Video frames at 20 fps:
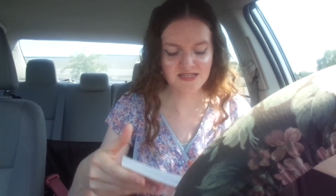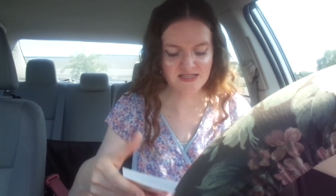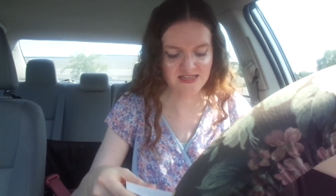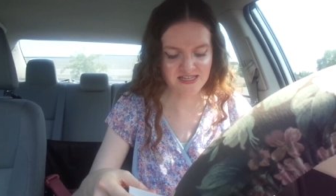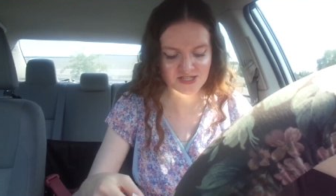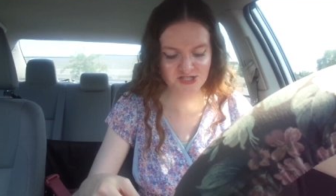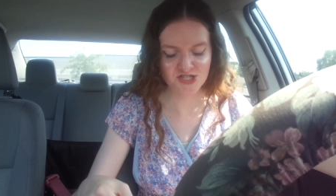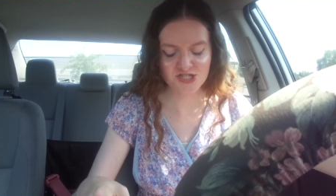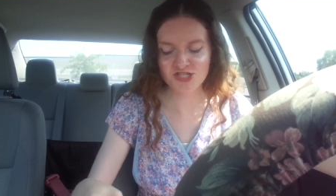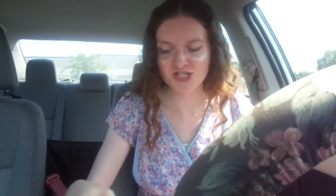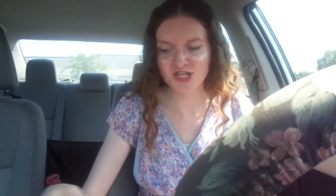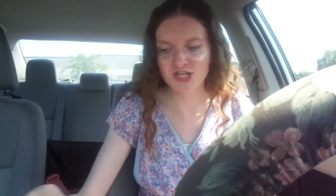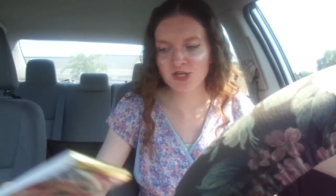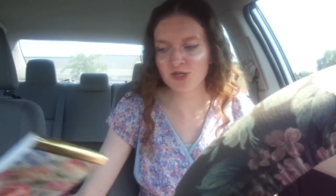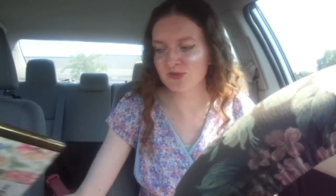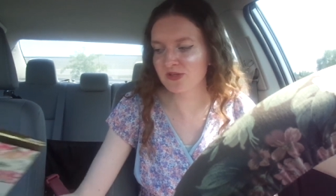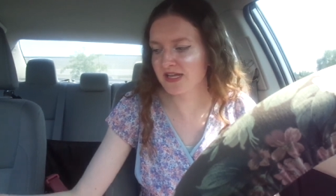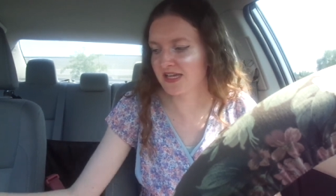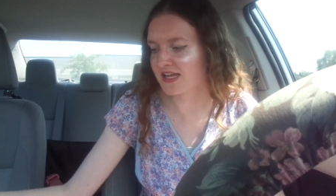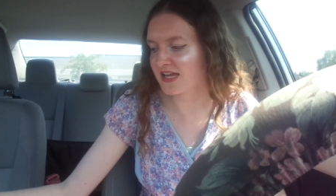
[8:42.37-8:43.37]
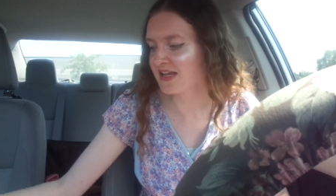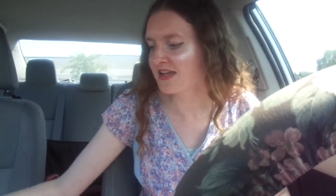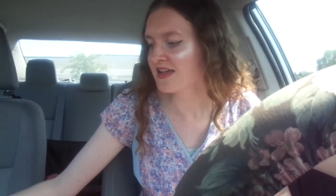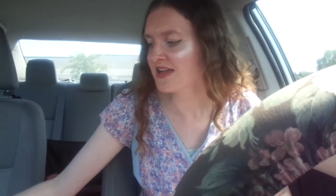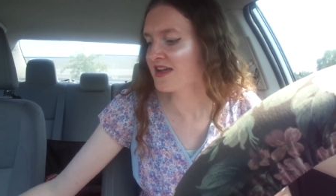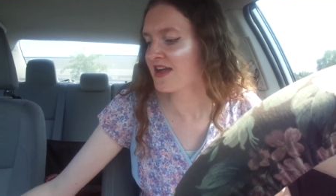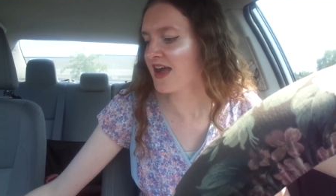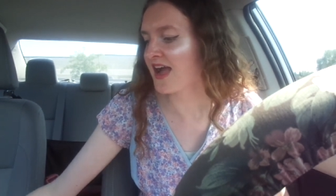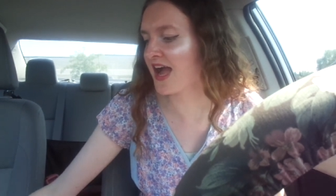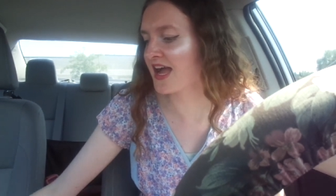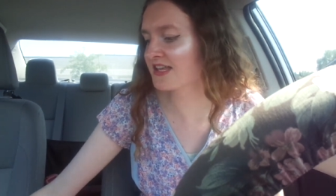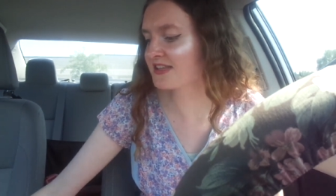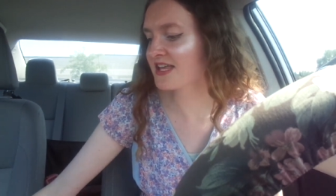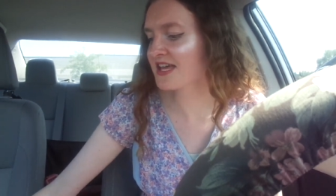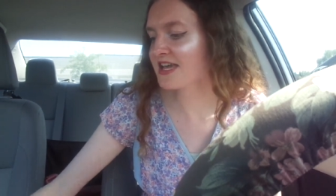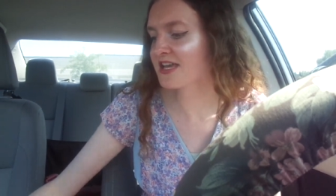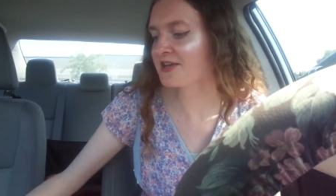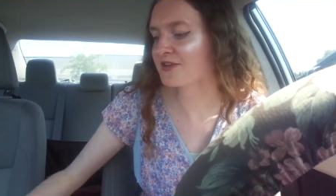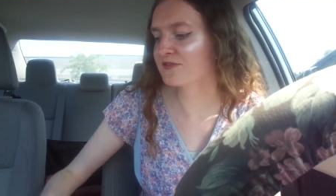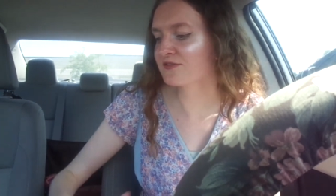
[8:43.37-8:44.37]
And that's just cute. Like, I
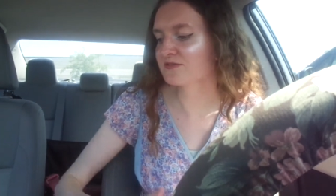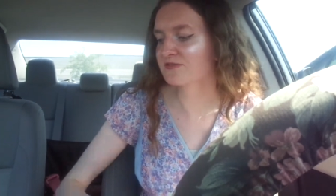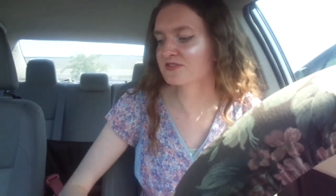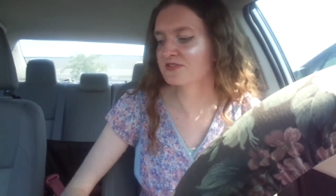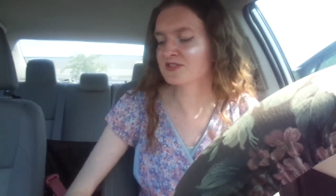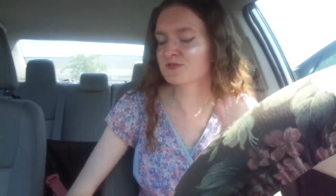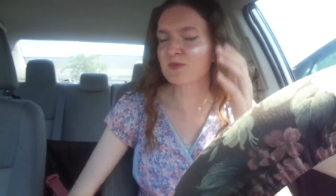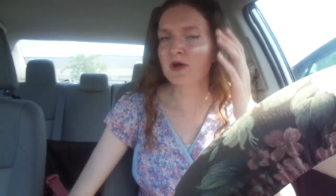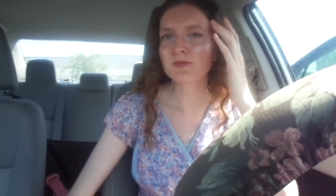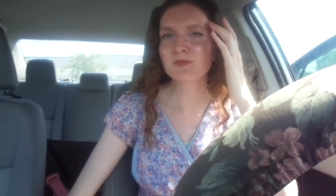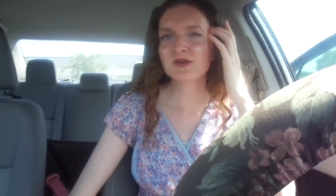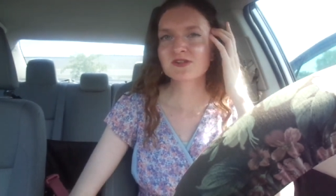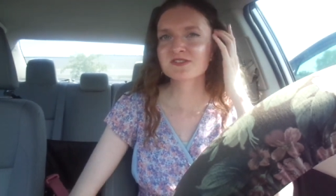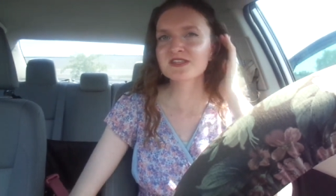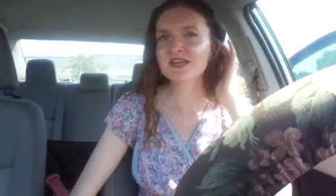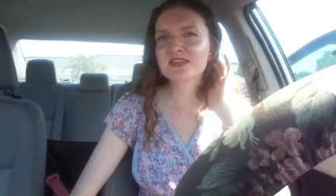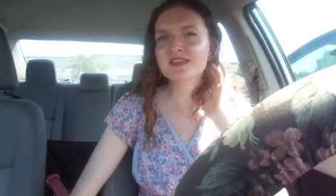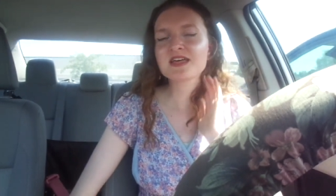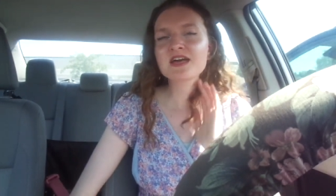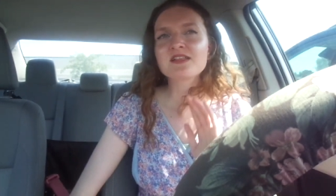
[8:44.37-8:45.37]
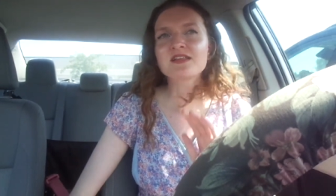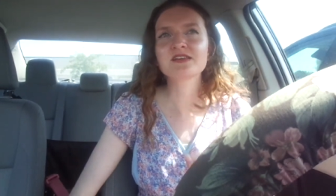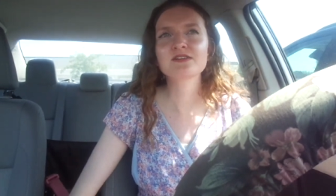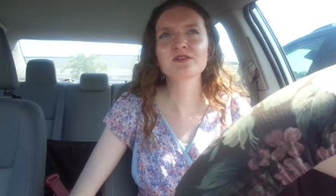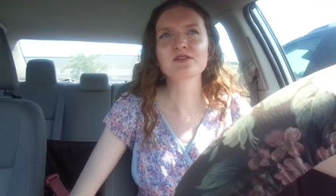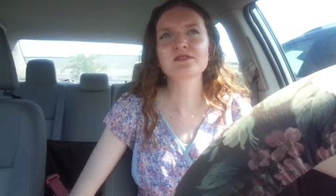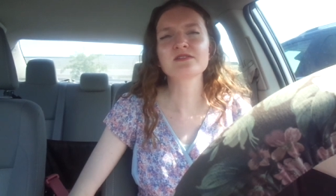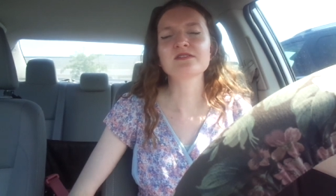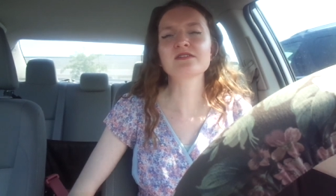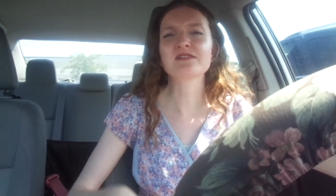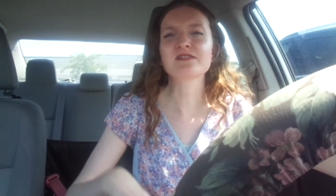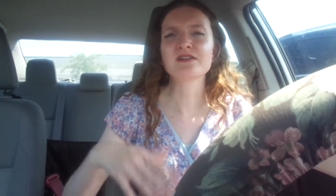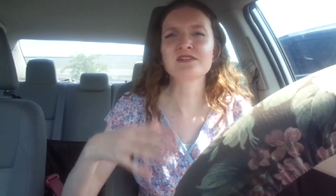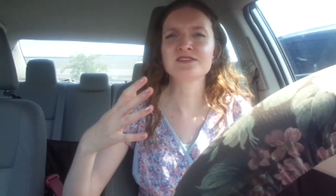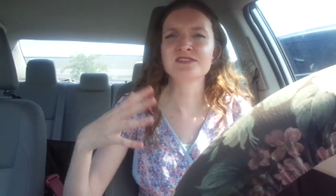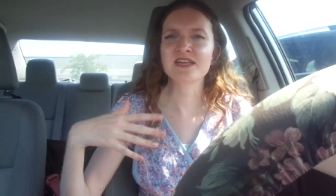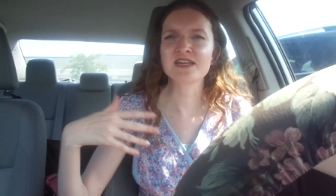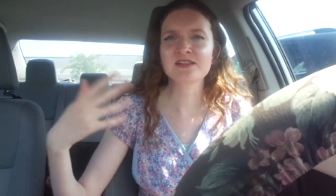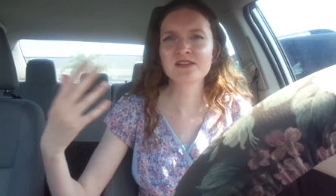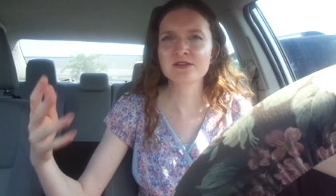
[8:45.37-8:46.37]
like small books like that, like a
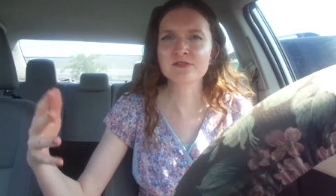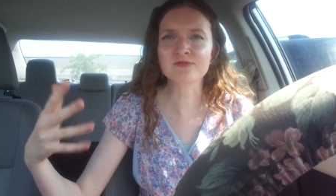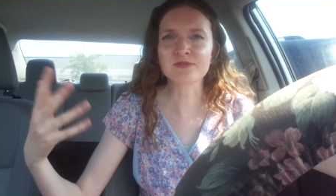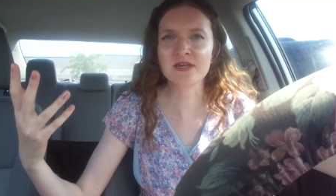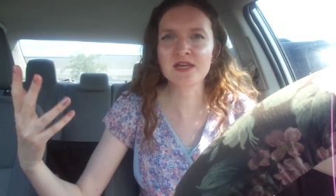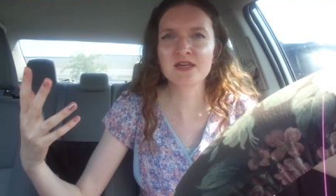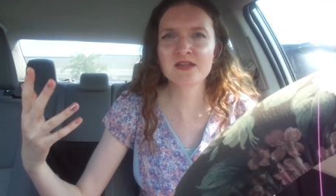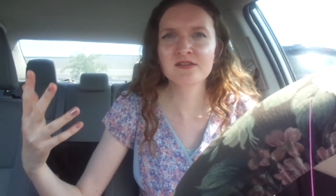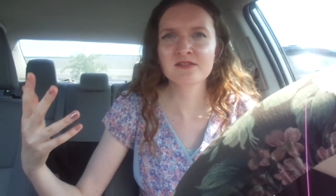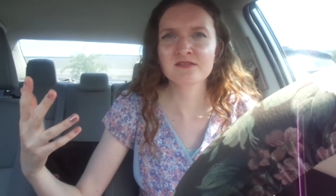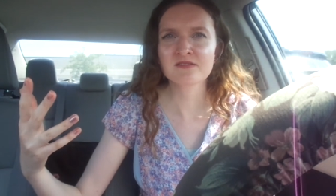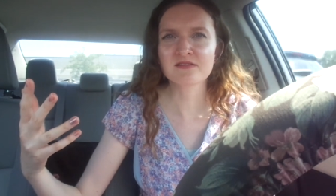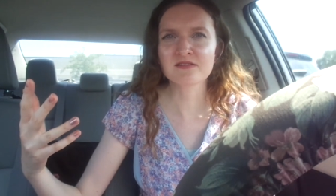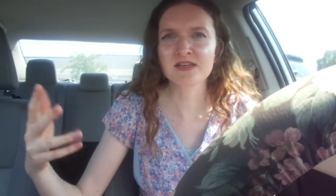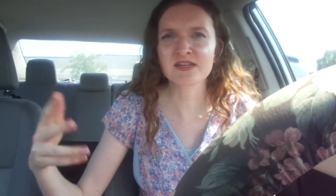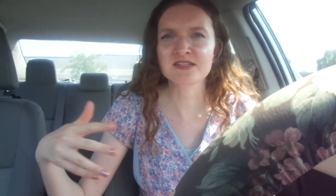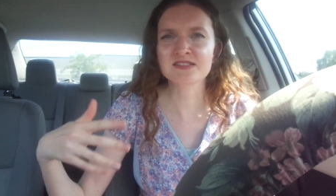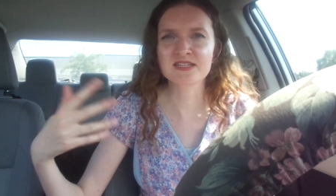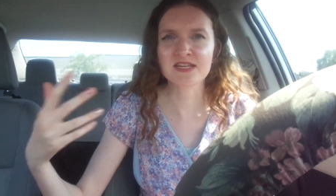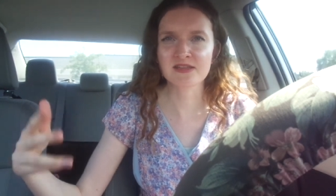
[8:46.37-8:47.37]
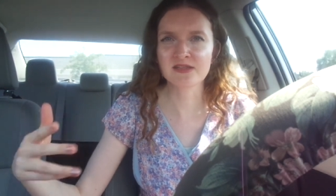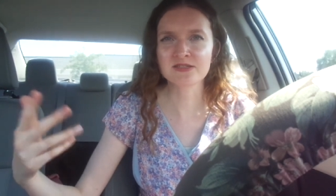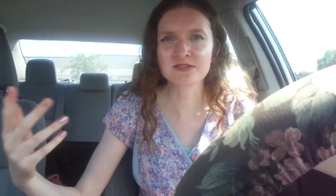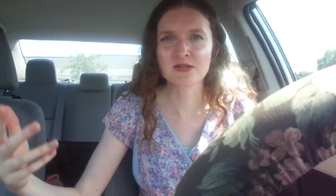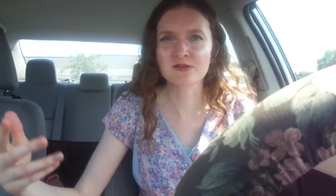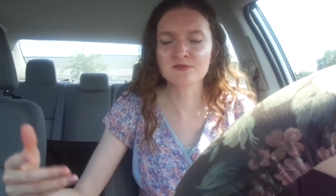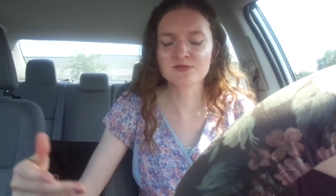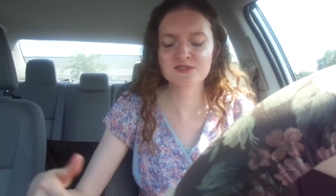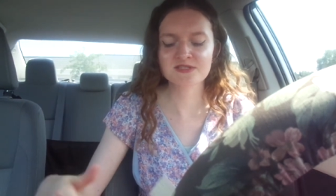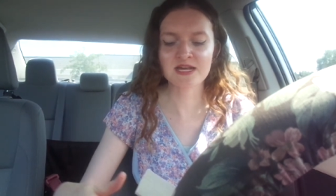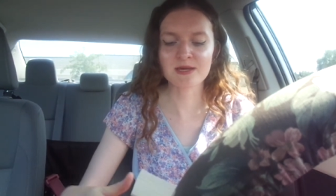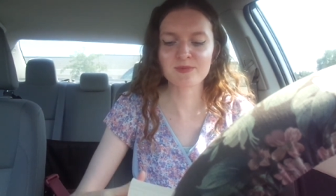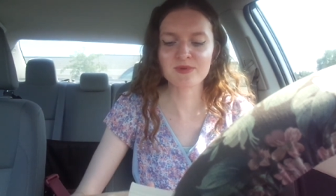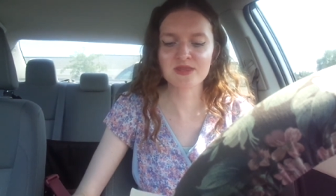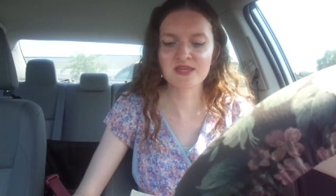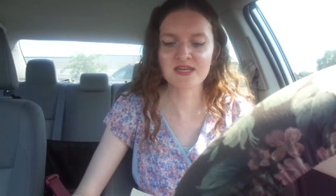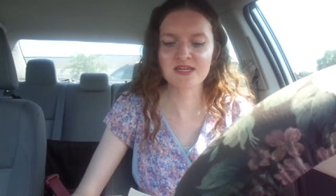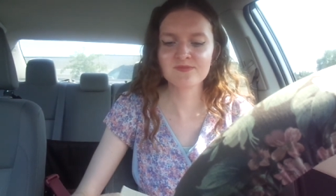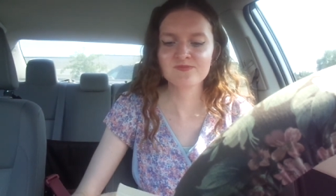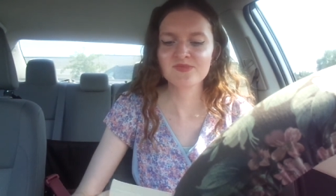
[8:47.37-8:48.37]
daily read, like a daily dose type of
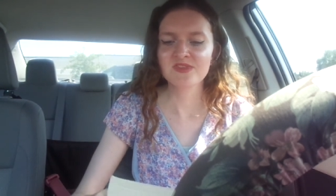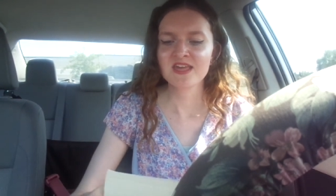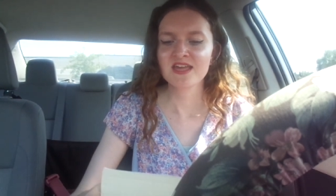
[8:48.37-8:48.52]
thing.